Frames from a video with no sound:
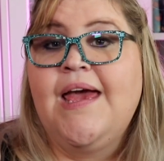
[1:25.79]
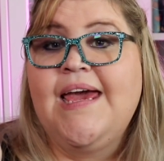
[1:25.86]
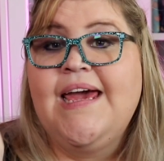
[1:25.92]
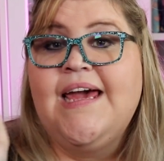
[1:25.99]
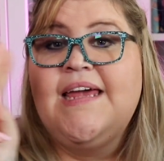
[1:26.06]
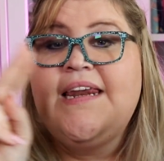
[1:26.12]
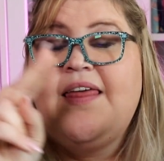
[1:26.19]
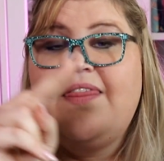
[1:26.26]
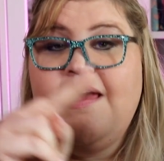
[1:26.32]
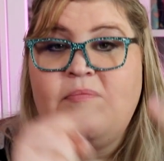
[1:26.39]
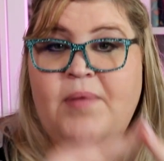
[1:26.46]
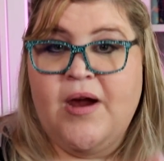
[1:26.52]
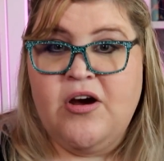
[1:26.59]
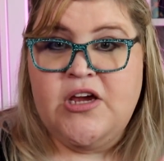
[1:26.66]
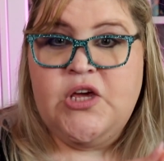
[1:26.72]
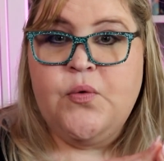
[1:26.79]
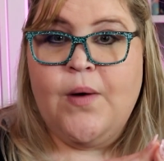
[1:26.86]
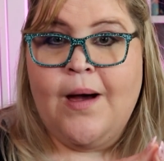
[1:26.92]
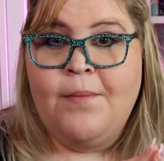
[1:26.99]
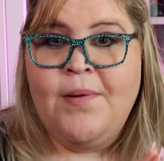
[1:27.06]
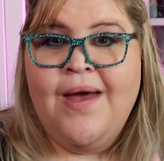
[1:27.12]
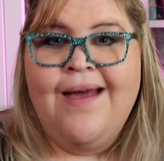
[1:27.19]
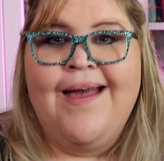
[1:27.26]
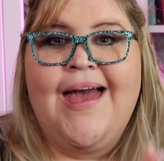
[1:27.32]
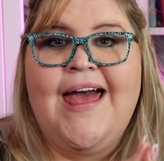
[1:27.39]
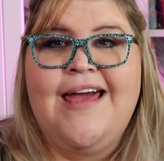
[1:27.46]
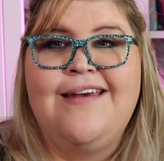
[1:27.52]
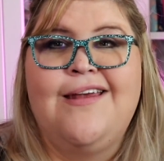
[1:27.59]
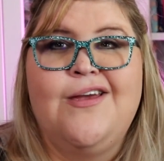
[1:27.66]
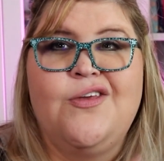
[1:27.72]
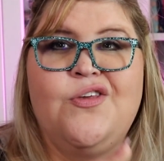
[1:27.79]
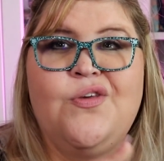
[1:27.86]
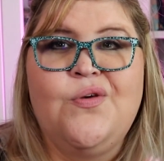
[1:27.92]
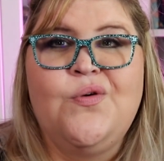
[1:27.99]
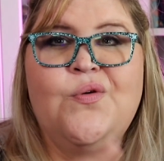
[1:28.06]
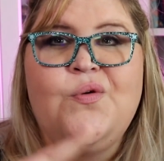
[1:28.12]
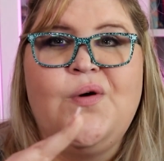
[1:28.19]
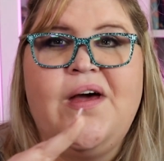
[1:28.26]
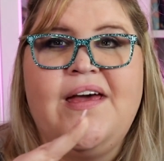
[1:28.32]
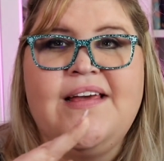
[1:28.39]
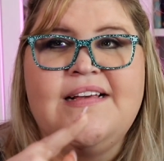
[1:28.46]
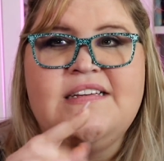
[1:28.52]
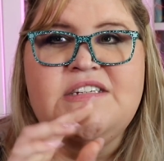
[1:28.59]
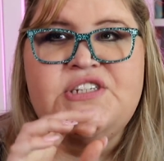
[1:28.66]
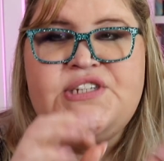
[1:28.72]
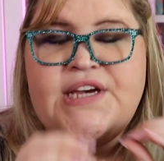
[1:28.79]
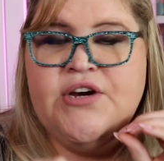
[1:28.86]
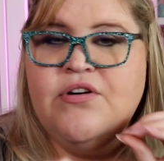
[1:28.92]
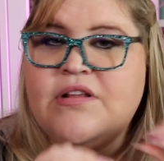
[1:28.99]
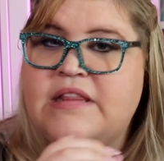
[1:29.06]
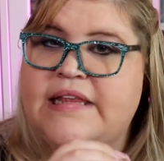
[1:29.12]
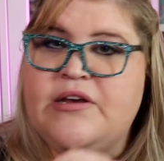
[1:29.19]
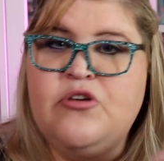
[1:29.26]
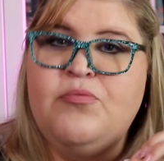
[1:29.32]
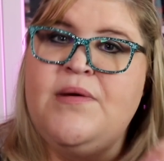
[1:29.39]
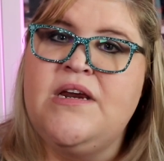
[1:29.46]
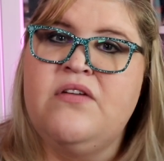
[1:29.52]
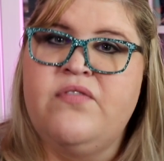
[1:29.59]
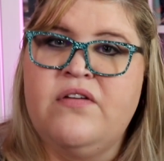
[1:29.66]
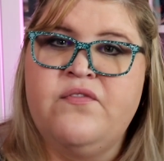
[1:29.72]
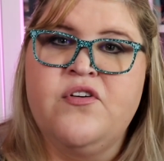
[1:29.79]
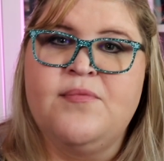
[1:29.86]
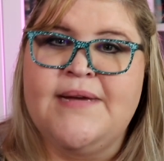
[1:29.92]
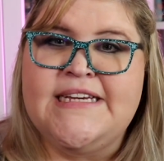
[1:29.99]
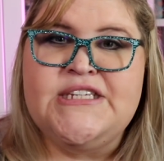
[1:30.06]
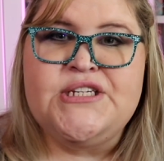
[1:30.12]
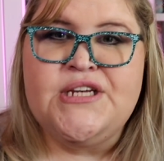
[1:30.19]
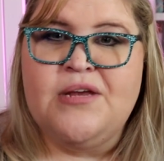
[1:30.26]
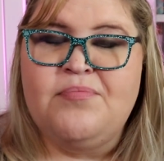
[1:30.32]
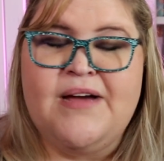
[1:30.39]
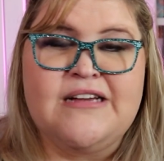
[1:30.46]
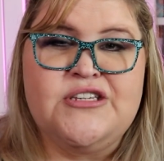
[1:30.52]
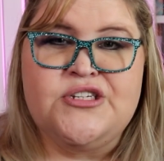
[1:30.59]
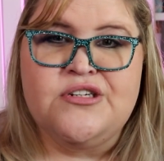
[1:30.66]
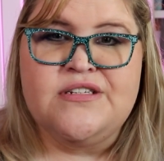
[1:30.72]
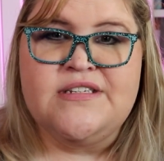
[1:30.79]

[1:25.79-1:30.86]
and they pair you up and you share a little bit of information about